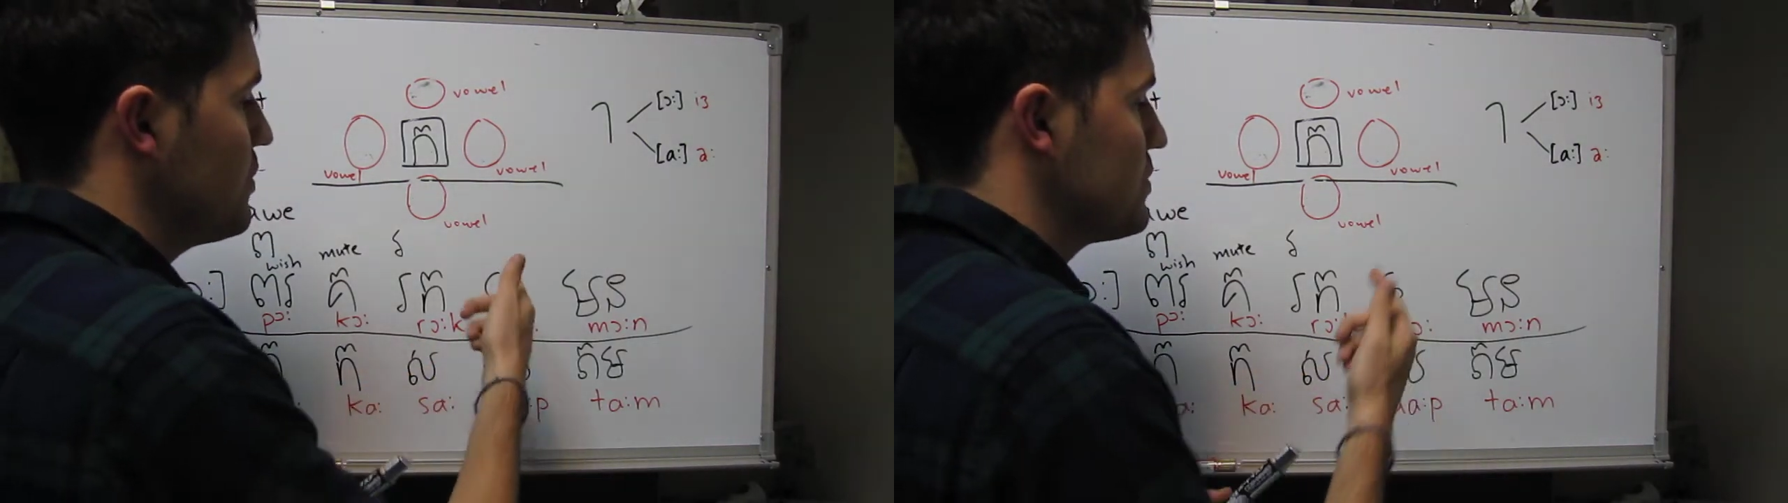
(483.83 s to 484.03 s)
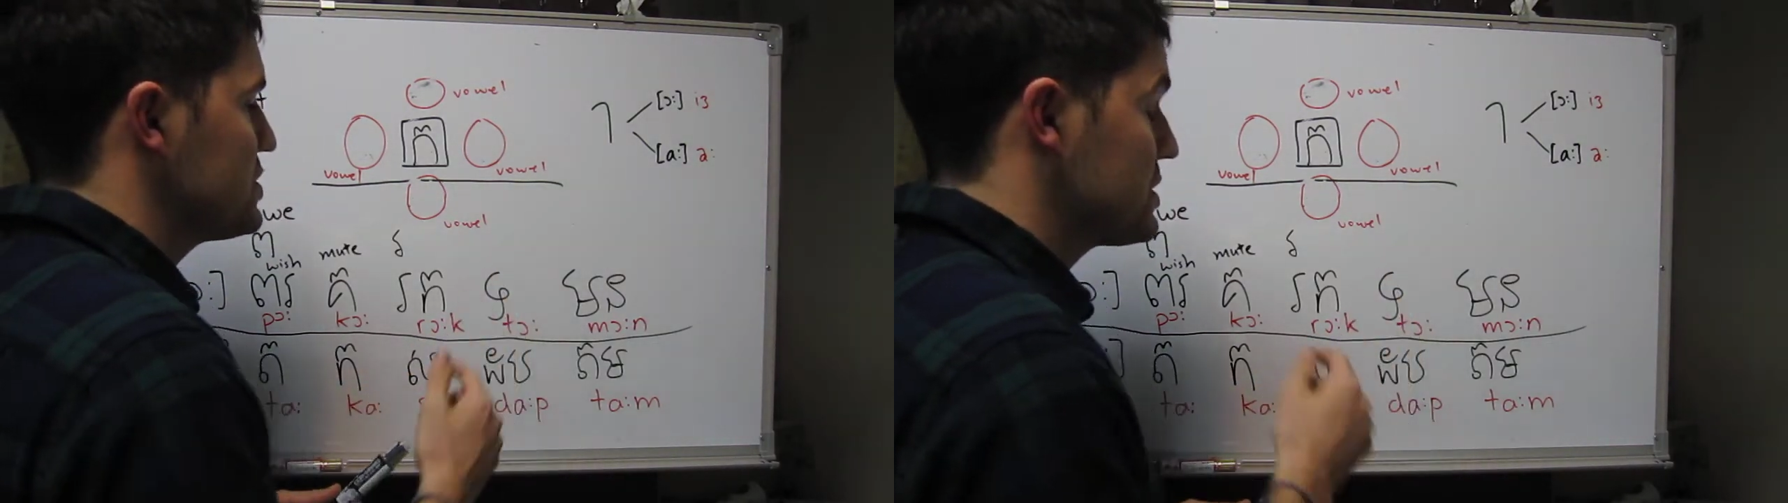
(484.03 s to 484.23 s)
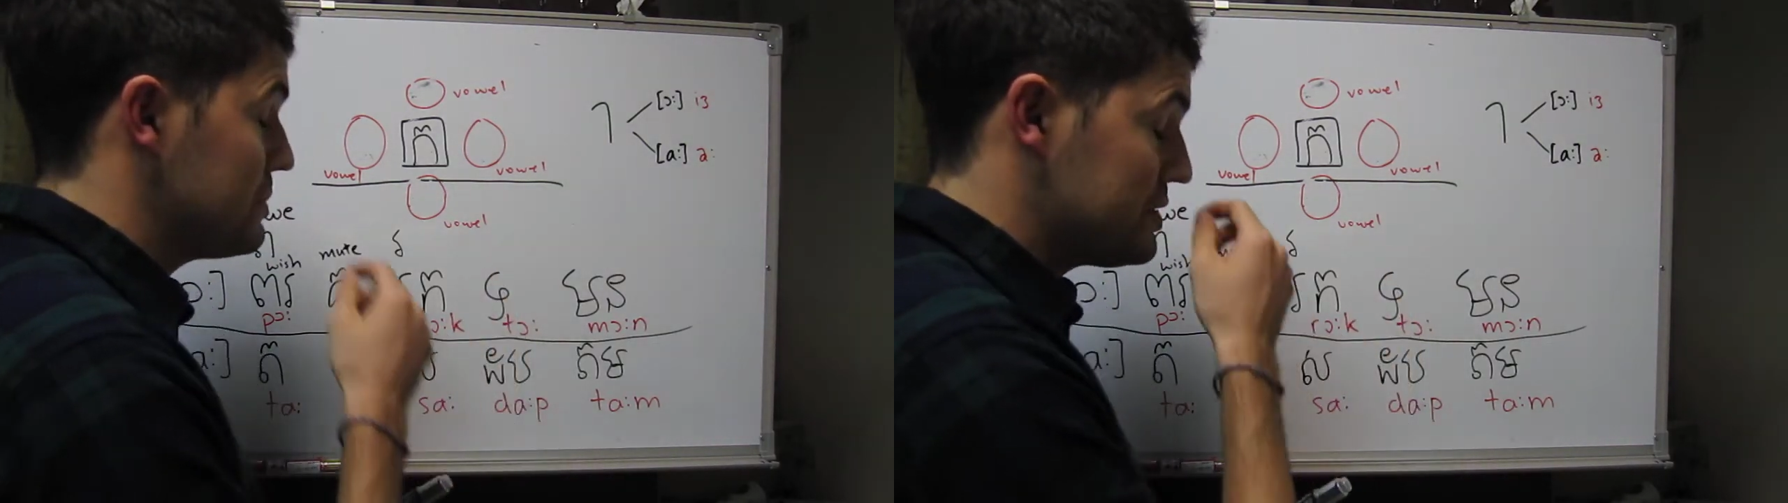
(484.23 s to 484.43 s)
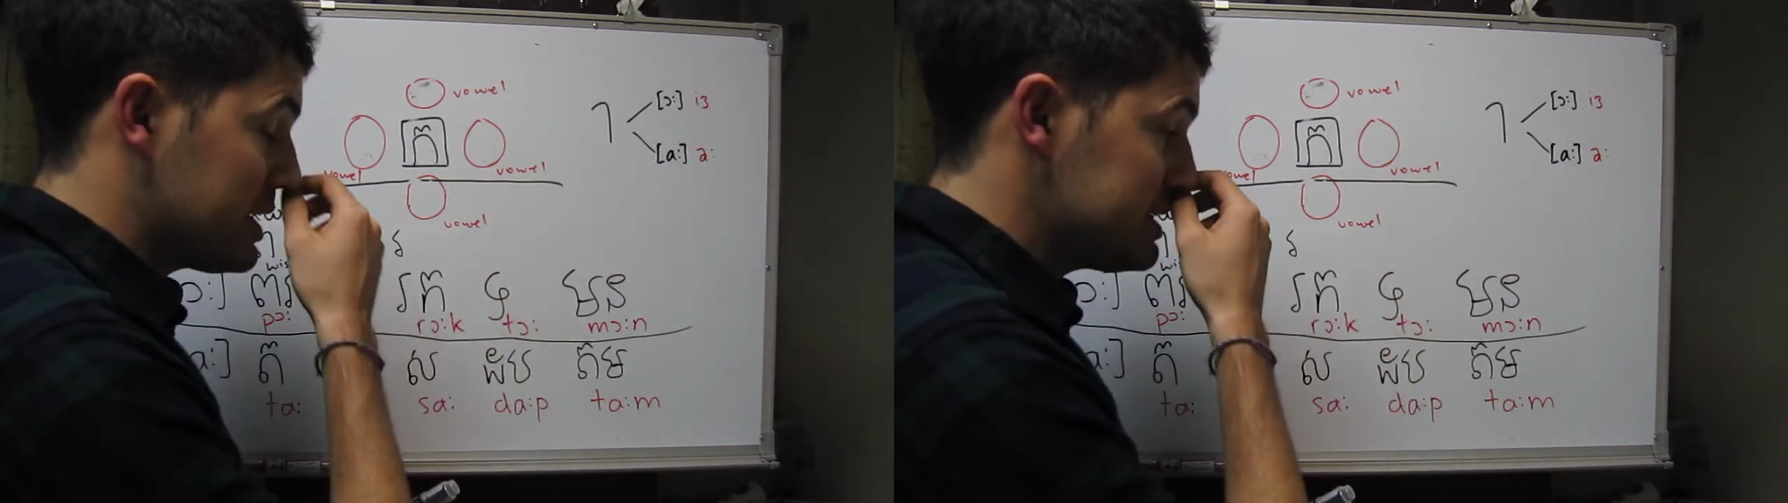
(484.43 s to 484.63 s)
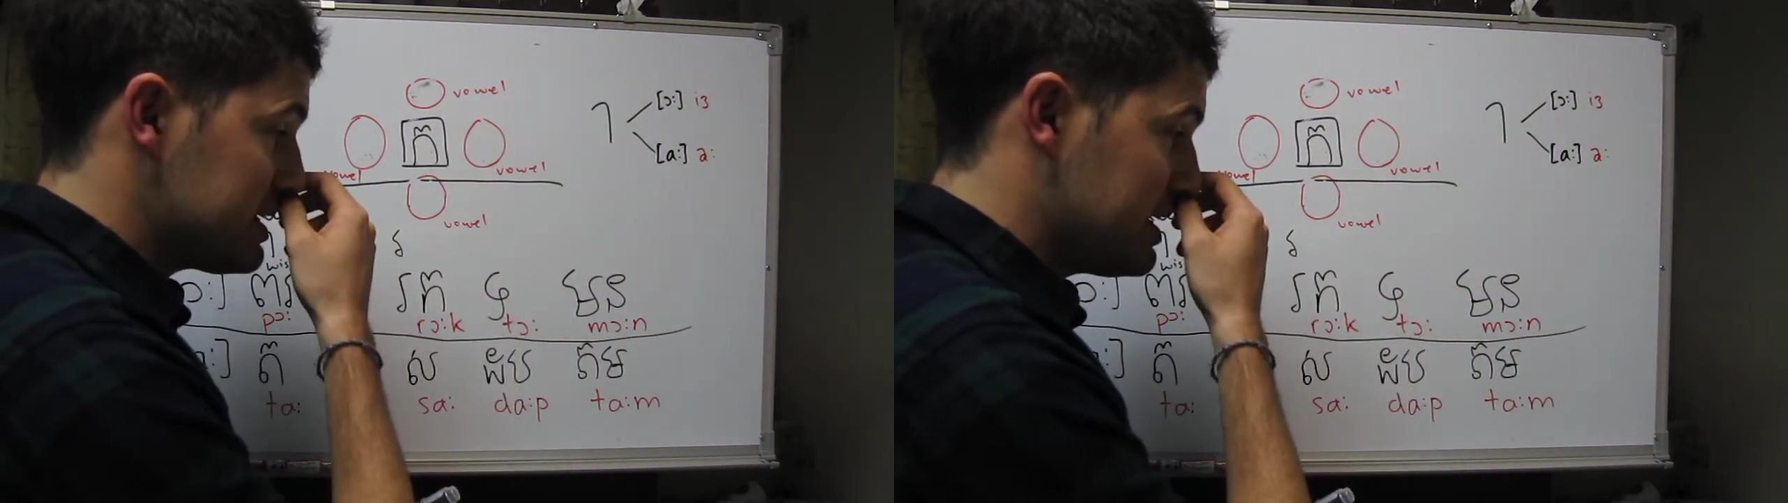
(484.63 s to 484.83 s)
which can be
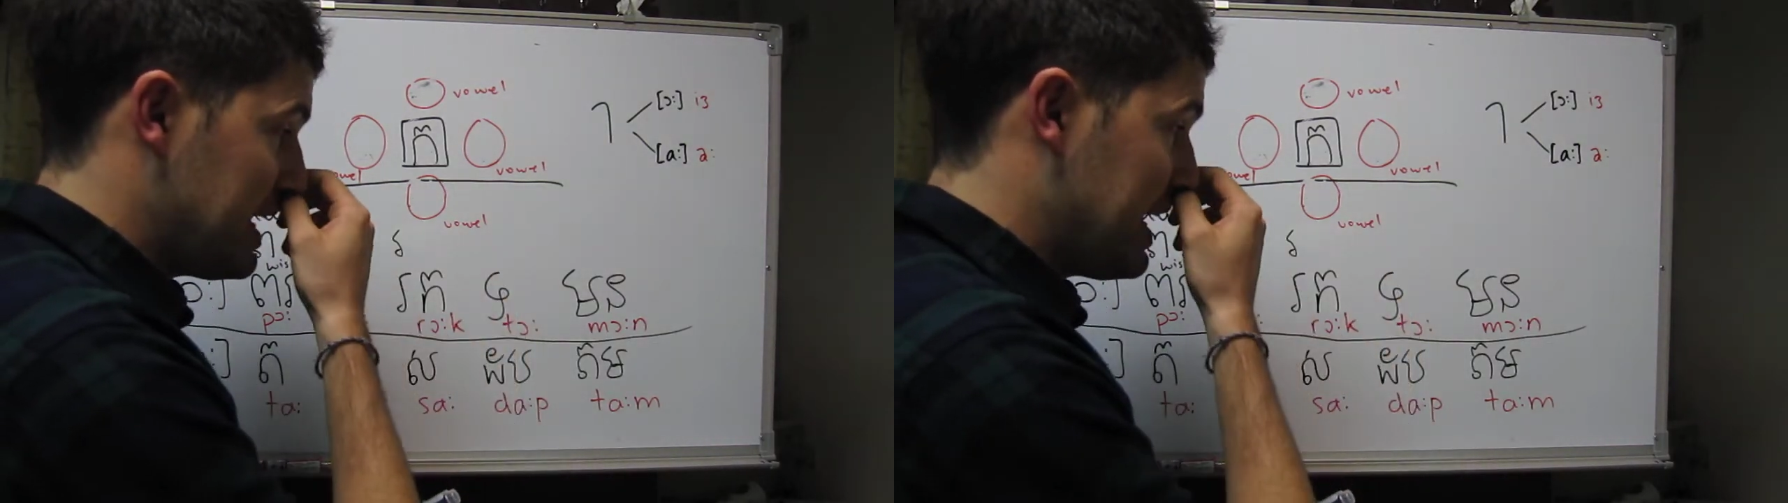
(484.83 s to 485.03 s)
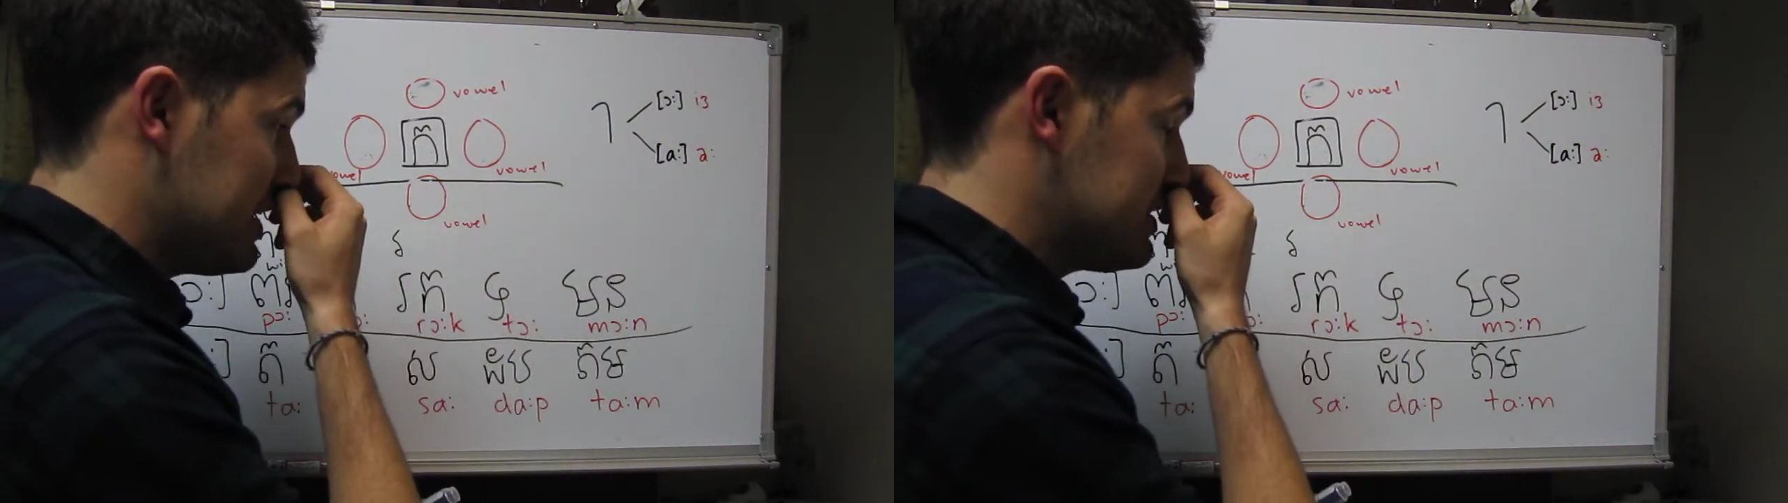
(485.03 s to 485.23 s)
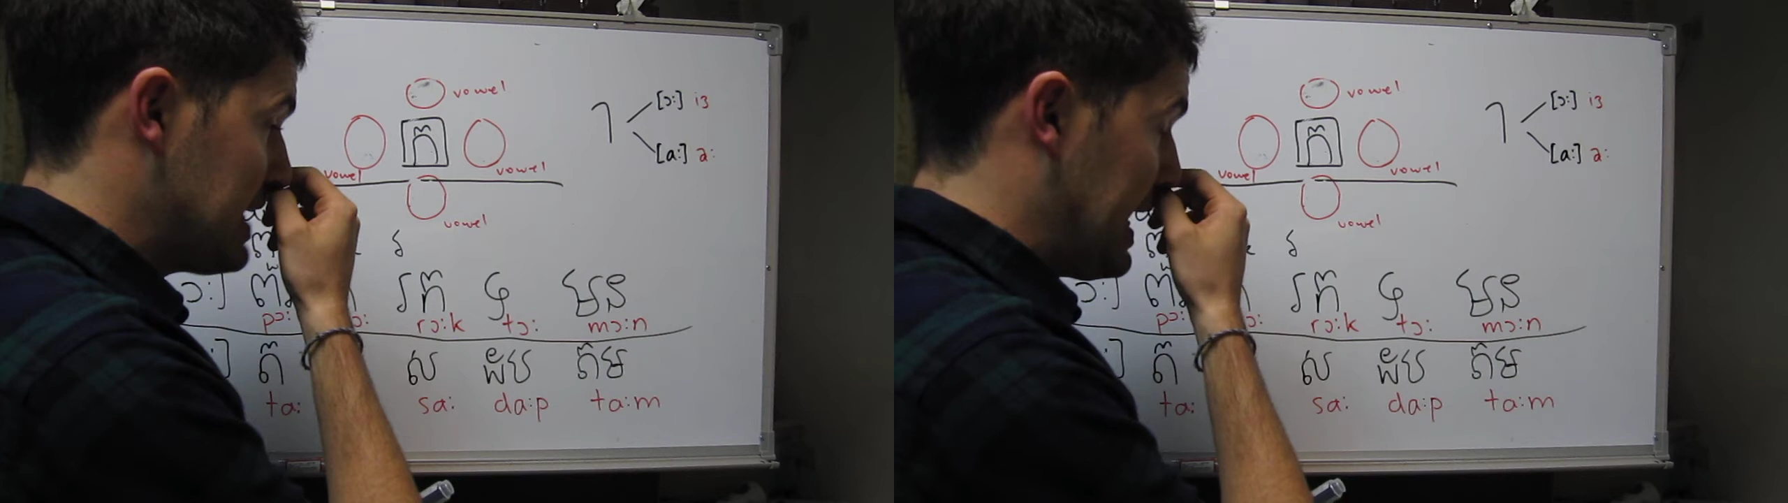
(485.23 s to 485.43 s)
translated as